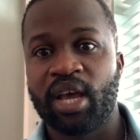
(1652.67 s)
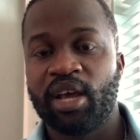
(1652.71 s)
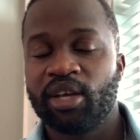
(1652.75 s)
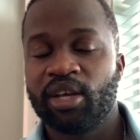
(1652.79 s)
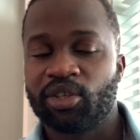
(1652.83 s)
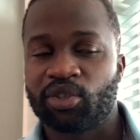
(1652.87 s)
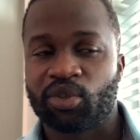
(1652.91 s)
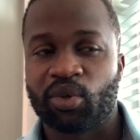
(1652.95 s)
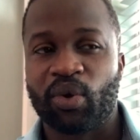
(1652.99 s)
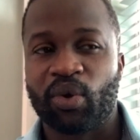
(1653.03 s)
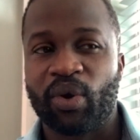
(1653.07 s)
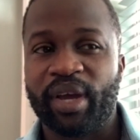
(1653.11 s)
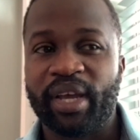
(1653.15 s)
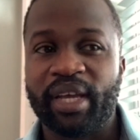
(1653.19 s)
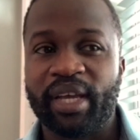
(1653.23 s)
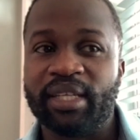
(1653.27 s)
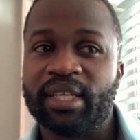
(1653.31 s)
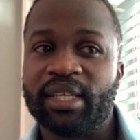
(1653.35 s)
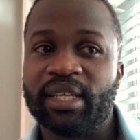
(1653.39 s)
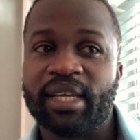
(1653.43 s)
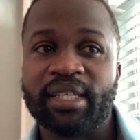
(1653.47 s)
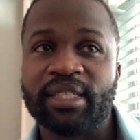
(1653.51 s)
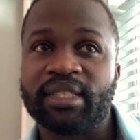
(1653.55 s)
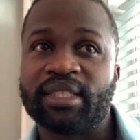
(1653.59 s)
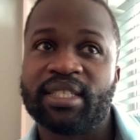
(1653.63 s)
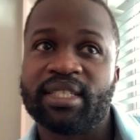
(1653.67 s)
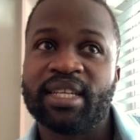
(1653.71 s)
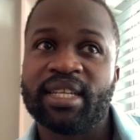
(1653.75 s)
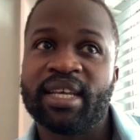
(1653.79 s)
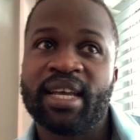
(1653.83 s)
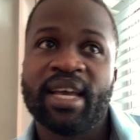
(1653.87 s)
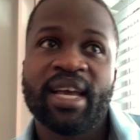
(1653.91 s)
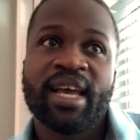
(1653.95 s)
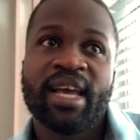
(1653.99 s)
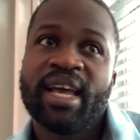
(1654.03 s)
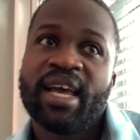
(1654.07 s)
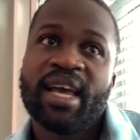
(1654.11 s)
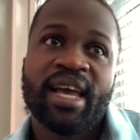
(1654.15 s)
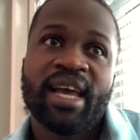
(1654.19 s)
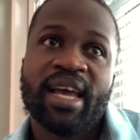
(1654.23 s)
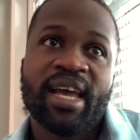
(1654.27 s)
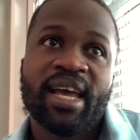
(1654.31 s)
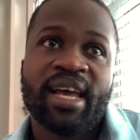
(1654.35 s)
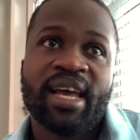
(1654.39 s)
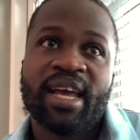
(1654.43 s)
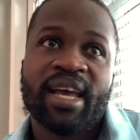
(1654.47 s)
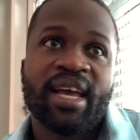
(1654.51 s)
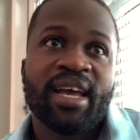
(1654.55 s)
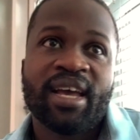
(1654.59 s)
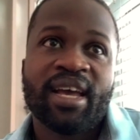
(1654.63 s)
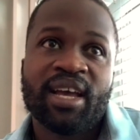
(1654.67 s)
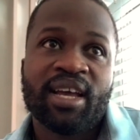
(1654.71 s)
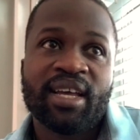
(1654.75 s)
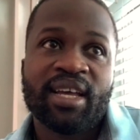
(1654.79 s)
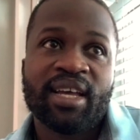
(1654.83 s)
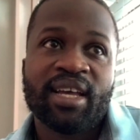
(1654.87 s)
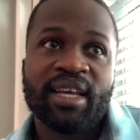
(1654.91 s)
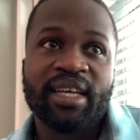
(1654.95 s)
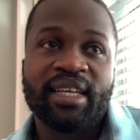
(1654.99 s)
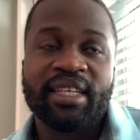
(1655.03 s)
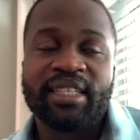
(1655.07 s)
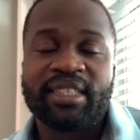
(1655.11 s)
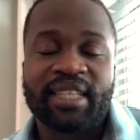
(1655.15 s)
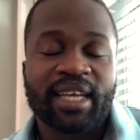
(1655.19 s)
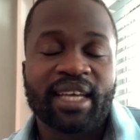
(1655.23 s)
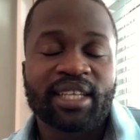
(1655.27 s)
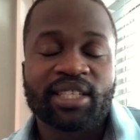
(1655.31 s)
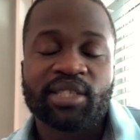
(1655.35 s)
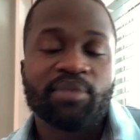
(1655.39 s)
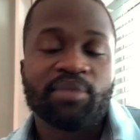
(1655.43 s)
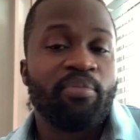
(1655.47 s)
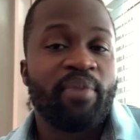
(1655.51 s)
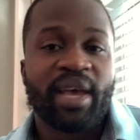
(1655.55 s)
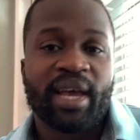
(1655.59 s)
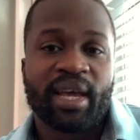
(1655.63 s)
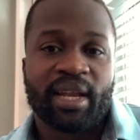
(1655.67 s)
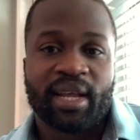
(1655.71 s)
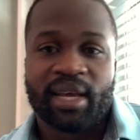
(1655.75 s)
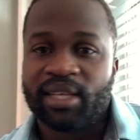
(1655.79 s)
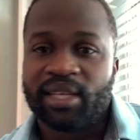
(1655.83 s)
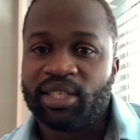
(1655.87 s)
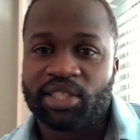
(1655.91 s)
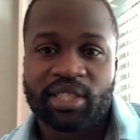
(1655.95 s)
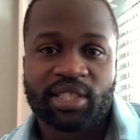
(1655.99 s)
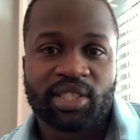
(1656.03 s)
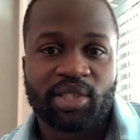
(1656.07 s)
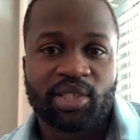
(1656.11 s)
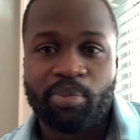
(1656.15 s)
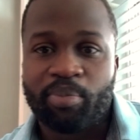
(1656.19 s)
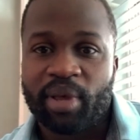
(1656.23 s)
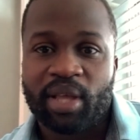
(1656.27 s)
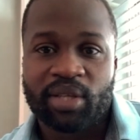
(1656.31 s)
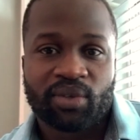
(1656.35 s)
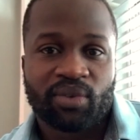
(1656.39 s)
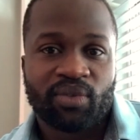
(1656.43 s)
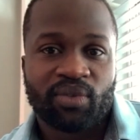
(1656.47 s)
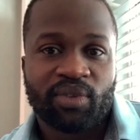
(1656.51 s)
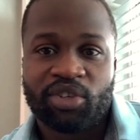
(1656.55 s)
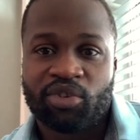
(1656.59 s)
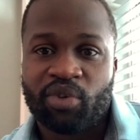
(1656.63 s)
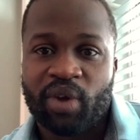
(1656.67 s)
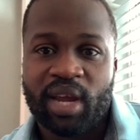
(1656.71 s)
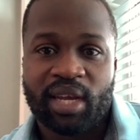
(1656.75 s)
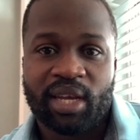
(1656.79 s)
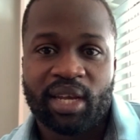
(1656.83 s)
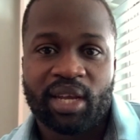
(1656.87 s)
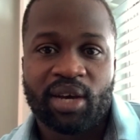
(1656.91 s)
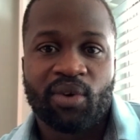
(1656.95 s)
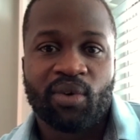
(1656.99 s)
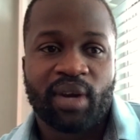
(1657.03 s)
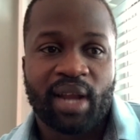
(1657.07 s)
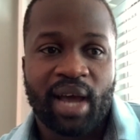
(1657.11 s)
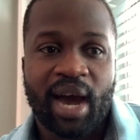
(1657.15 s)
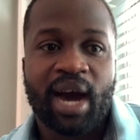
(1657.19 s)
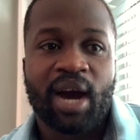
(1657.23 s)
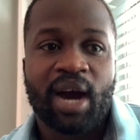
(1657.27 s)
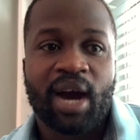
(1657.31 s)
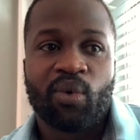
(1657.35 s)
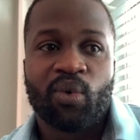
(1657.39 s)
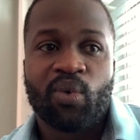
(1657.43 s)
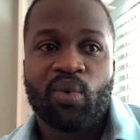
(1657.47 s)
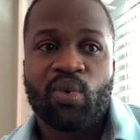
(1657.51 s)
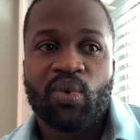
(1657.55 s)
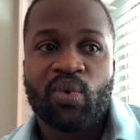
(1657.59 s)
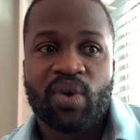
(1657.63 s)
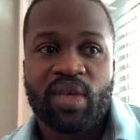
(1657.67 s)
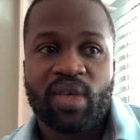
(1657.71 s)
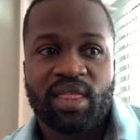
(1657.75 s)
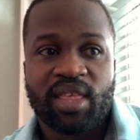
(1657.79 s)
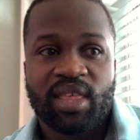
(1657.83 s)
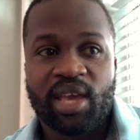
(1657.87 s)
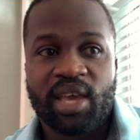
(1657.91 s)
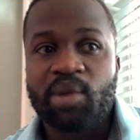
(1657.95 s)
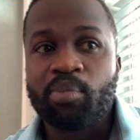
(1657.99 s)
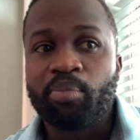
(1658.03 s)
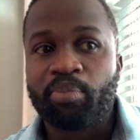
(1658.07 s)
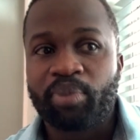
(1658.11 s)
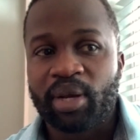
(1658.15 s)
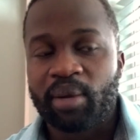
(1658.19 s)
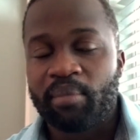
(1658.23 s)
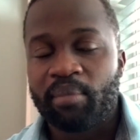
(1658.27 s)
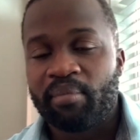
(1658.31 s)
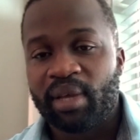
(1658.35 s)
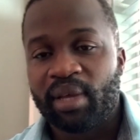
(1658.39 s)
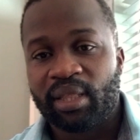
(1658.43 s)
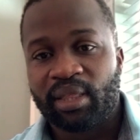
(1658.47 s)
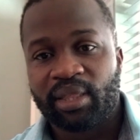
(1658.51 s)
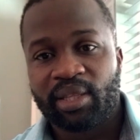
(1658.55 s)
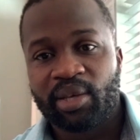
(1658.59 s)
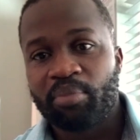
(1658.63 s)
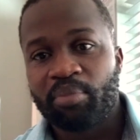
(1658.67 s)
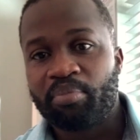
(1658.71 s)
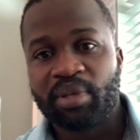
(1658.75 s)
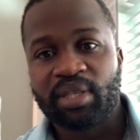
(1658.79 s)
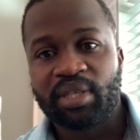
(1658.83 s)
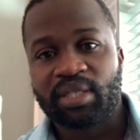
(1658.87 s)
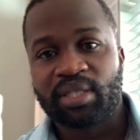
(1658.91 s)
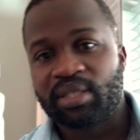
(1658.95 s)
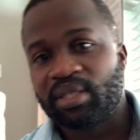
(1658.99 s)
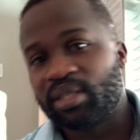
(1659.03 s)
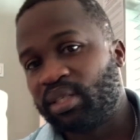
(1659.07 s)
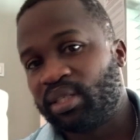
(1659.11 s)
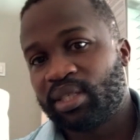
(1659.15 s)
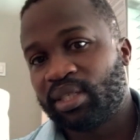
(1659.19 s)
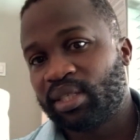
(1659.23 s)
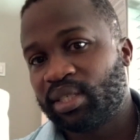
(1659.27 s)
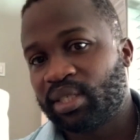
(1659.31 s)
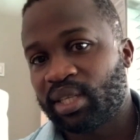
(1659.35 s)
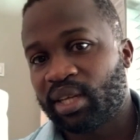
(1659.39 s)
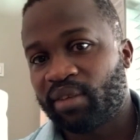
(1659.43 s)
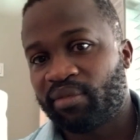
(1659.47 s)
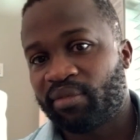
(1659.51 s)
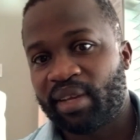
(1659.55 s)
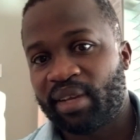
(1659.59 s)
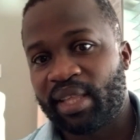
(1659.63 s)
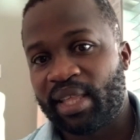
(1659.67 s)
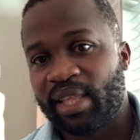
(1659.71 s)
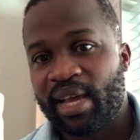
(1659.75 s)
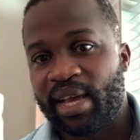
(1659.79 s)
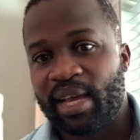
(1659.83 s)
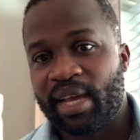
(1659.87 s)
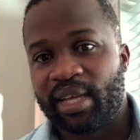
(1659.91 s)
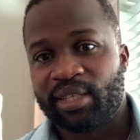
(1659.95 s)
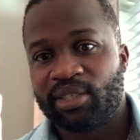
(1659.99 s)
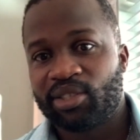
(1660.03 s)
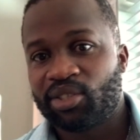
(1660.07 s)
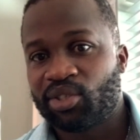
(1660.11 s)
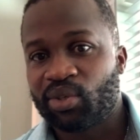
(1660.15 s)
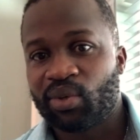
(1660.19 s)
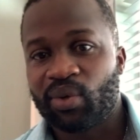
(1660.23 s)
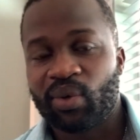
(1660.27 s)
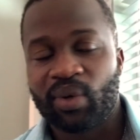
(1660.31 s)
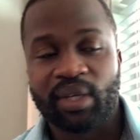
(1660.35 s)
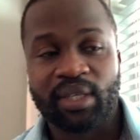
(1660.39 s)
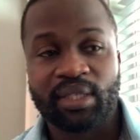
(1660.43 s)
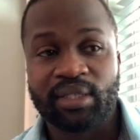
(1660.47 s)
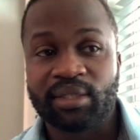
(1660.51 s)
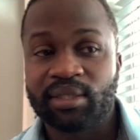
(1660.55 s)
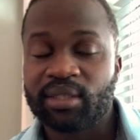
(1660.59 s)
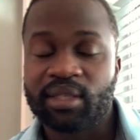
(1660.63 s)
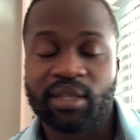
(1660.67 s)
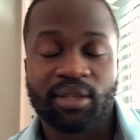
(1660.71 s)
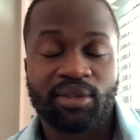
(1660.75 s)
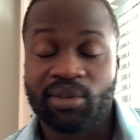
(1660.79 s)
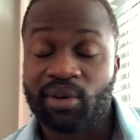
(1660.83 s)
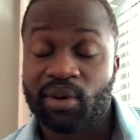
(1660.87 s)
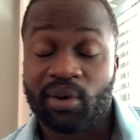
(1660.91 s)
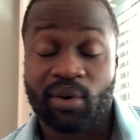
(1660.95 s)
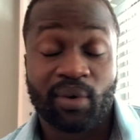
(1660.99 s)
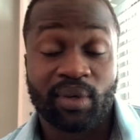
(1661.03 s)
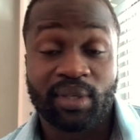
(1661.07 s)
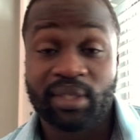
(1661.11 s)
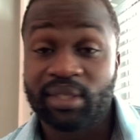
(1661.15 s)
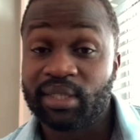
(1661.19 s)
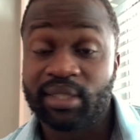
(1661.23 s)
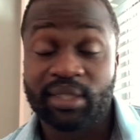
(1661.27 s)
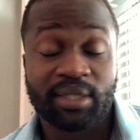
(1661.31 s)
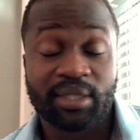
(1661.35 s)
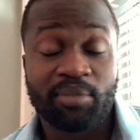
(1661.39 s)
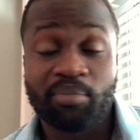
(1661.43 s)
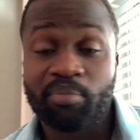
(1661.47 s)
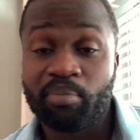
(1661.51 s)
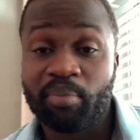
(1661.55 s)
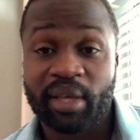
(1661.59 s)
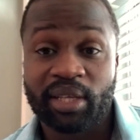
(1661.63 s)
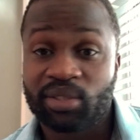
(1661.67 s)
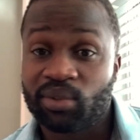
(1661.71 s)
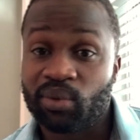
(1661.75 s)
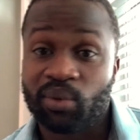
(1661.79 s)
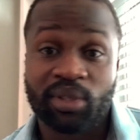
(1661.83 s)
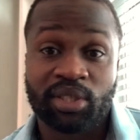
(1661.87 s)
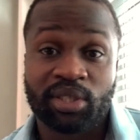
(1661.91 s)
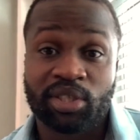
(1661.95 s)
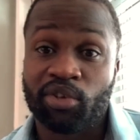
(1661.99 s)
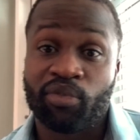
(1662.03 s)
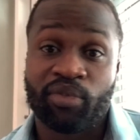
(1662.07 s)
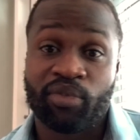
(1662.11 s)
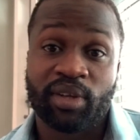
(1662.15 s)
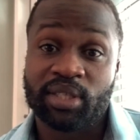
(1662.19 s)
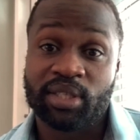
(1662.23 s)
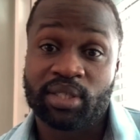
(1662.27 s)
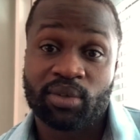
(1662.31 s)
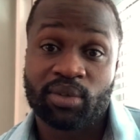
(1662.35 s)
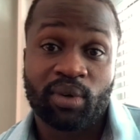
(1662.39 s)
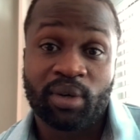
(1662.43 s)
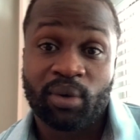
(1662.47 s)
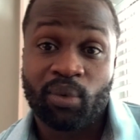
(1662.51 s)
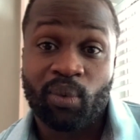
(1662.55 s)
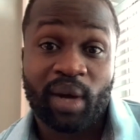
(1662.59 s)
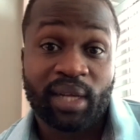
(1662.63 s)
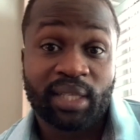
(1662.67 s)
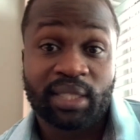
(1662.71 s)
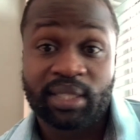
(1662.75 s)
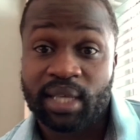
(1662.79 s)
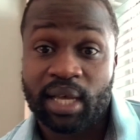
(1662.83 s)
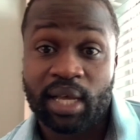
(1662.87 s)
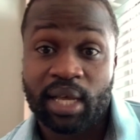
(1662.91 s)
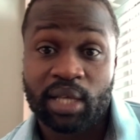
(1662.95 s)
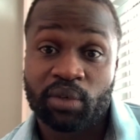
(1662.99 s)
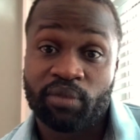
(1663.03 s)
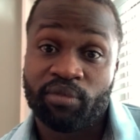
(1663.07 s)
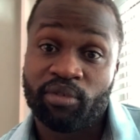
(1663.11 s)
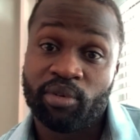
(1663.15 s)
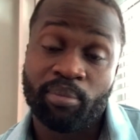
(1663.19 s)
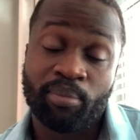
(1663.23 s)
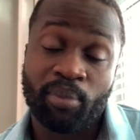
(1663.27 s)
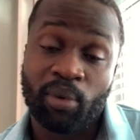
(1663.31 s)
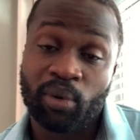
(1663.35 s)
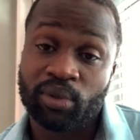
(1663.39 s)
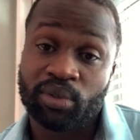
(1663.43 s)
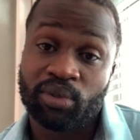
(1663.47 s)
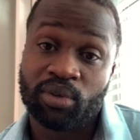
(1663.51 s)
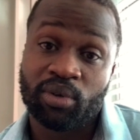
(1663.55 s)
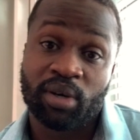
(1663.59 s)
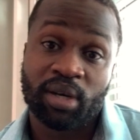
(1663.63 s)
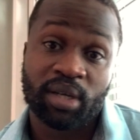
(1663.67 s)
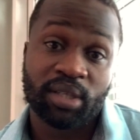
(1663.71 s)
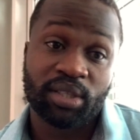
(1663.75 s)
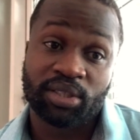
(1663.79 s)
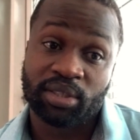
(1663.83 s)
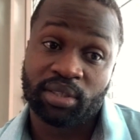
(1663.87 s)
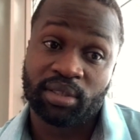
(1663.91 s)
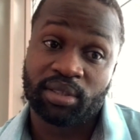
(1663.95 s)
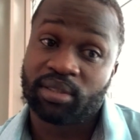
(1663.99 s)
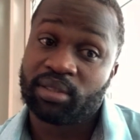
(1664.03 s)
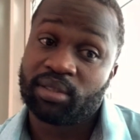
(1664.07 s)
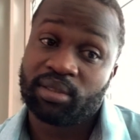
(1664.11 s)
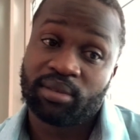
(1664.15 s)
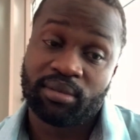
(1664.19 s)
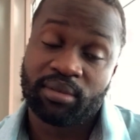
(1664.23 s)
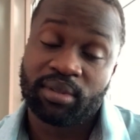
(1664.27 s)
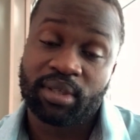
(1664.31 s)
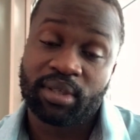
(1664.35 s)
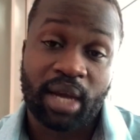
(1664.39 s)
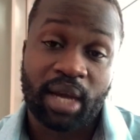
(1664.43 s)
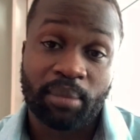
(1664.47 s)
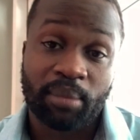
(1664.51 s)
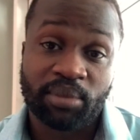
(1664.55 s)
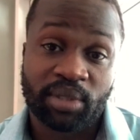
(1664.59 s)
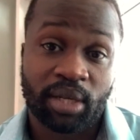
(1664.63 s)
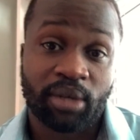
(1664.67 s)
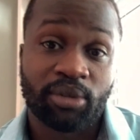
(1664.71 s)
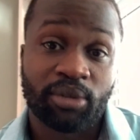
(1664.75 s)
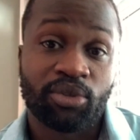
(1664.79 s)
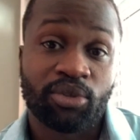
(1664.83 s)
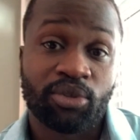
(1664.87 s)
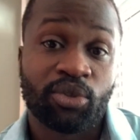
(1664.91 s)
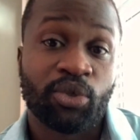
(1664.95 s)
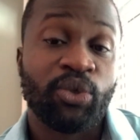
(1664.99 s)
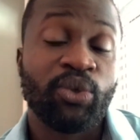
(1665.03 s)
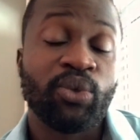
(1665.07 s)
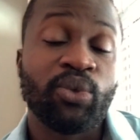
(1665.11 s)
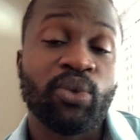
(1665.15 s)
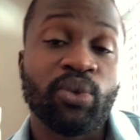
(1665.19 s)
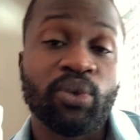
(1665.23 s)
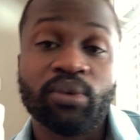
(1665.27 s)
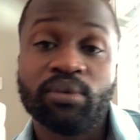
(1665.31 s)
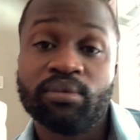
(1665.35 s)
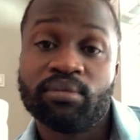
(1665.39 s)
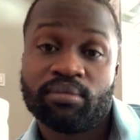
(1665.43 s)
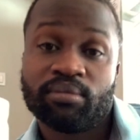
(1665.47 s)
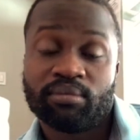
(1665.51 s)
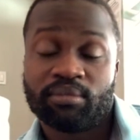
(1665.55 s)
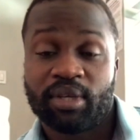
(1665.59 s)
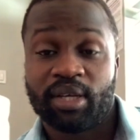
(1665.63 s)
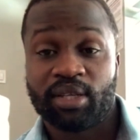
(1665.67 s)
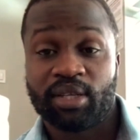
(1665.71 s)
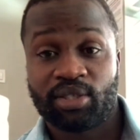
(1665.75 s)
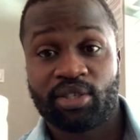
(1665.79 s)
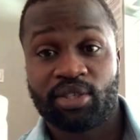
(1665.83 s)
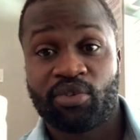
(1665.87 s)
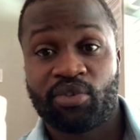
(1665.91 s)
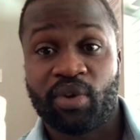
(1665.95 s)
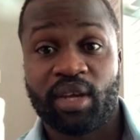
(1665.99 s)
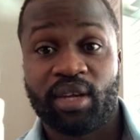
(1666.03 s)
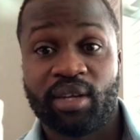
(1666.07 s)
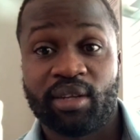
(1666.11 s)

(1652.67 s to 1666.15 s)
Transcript: So it doesn't matter. It just depends on the trainer, on how they implement their business and stuff like that. So it makes no difference on what size of your boat you are. It just comes down to you as a trainer.